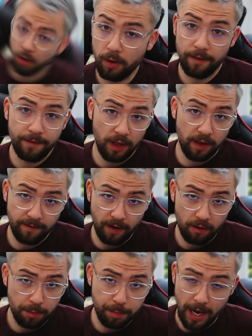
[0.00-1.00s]
Sorry for the
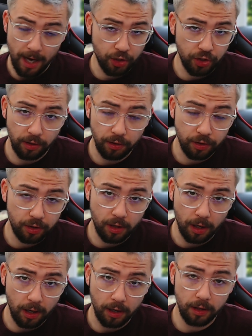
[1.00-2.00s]
very passionate
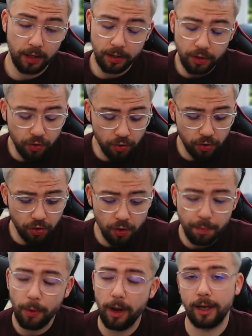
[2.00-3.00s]
start. This is just
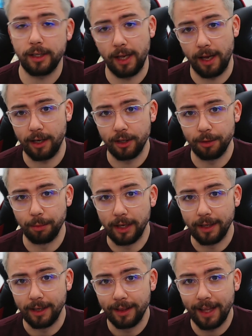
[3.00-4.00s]
super exciting to
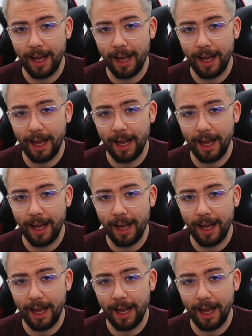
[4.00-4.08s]
me.